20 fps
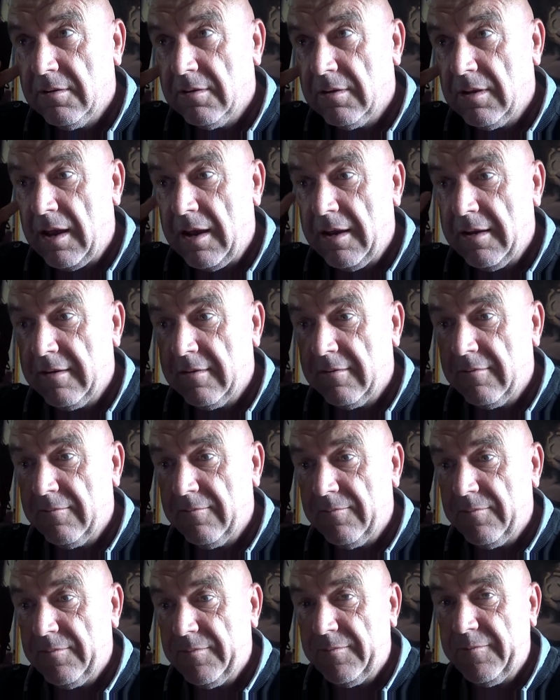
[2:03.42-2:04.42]
like
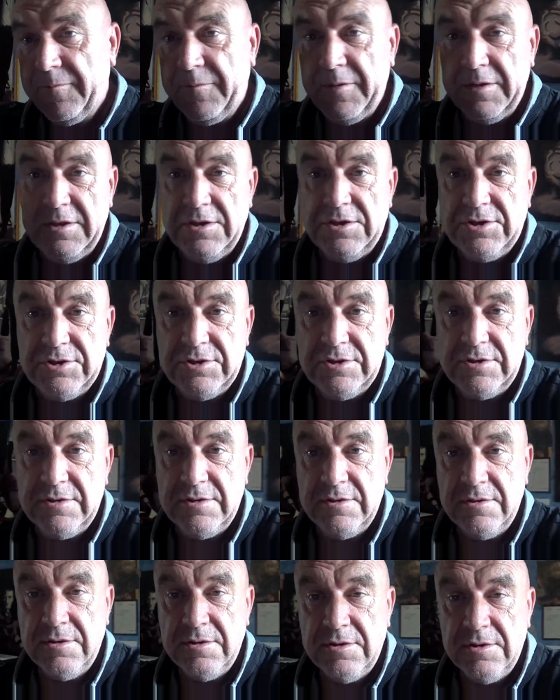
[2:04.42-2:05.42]

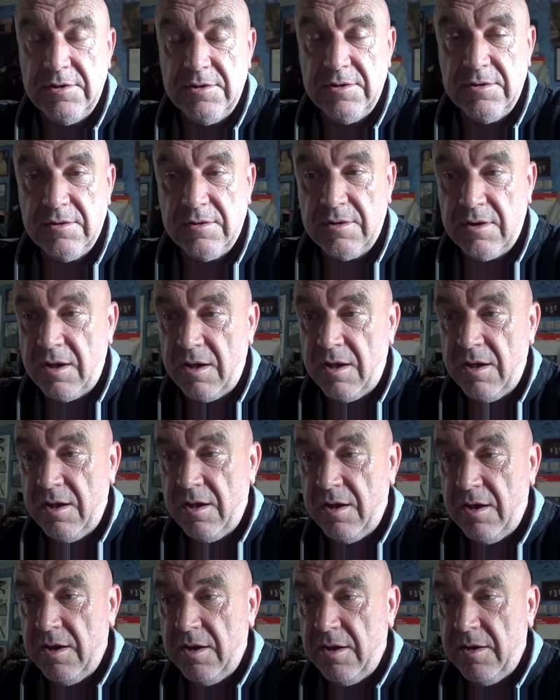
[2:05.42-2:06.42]
finished
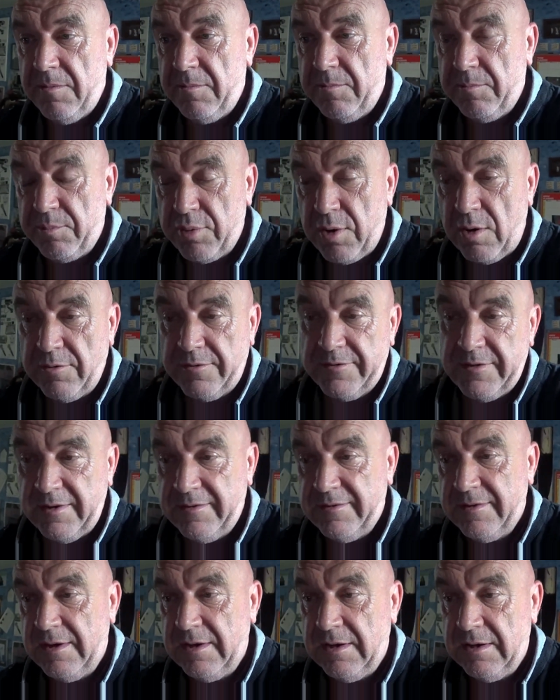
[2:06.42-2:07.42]
uh,
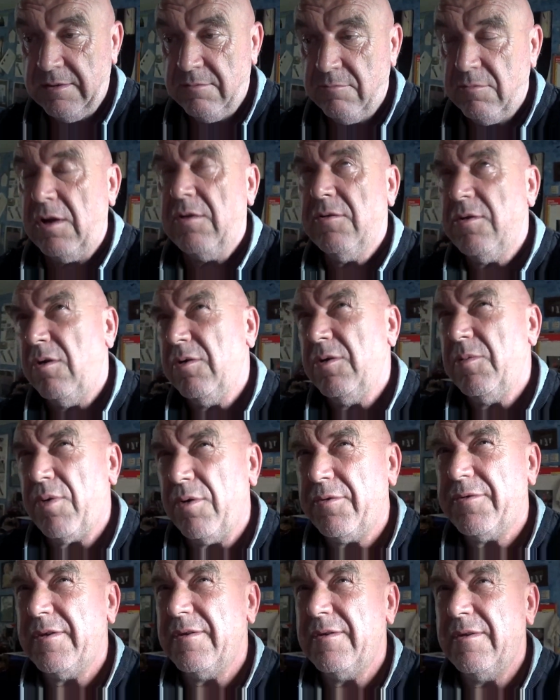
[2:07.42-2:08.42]
processing. Well, no, the
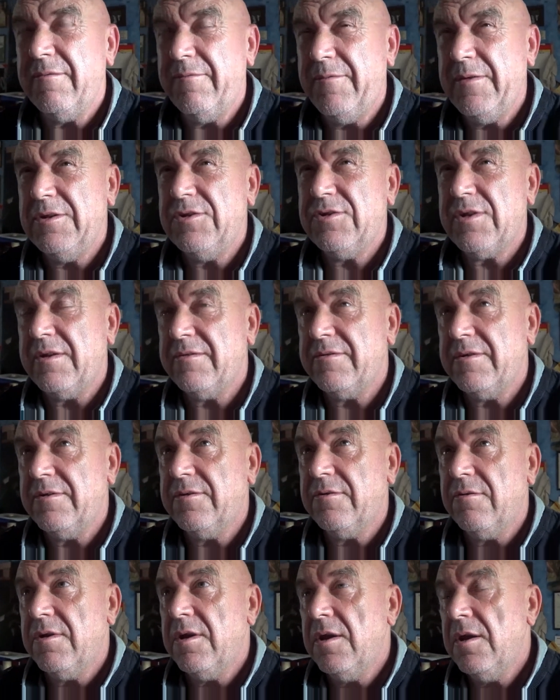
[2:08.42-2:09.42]
processing finished actually.
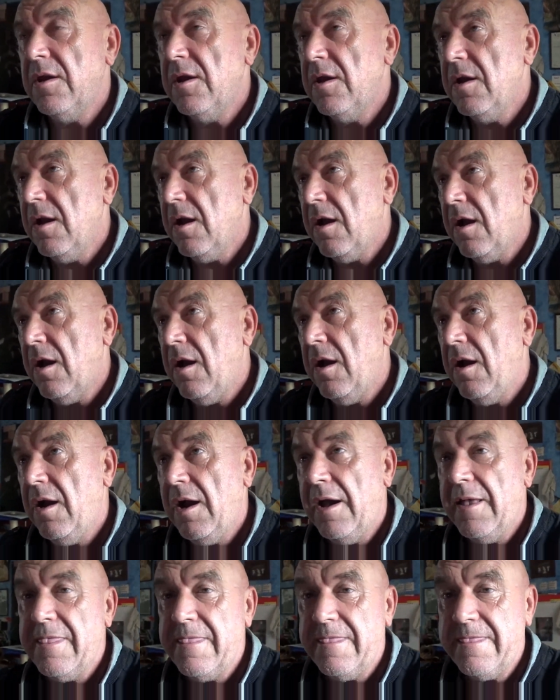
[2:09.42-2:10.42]
Sorry,
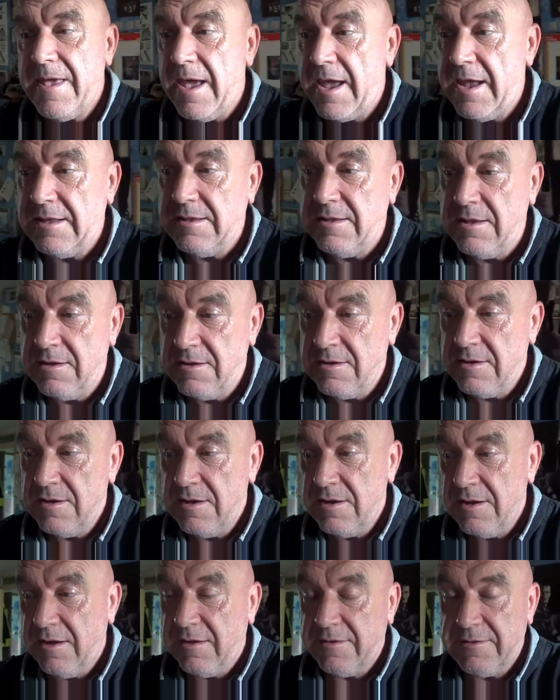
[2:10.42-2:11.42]
uh, and then
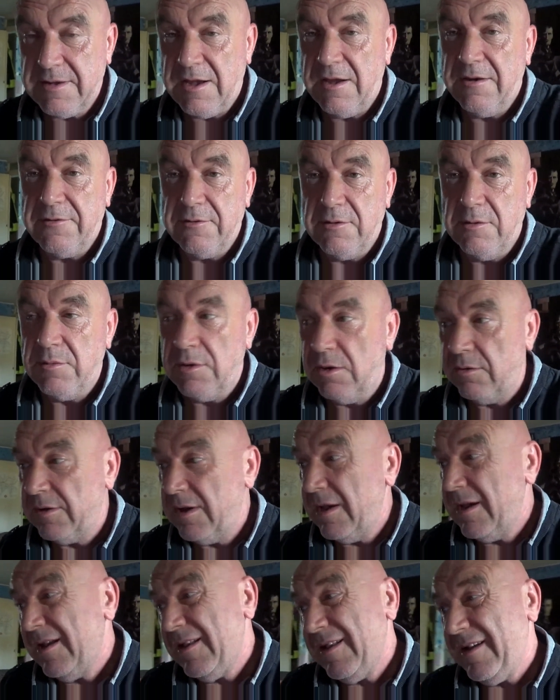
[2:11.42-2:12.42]
I started to upload.
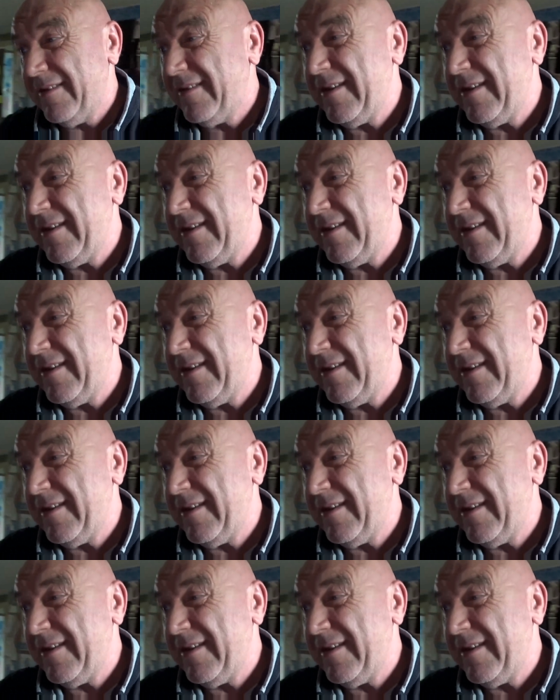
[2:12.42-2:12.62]
Like I